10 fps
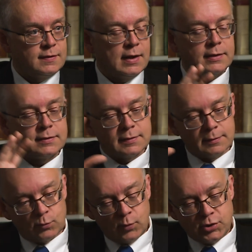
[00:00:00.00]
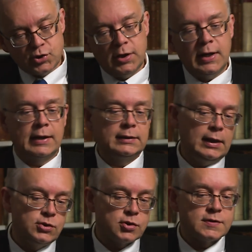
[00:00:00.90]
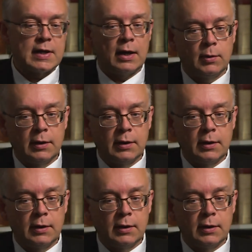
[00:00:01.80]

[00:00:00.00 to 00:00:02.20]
that Ricci and Li Zhao,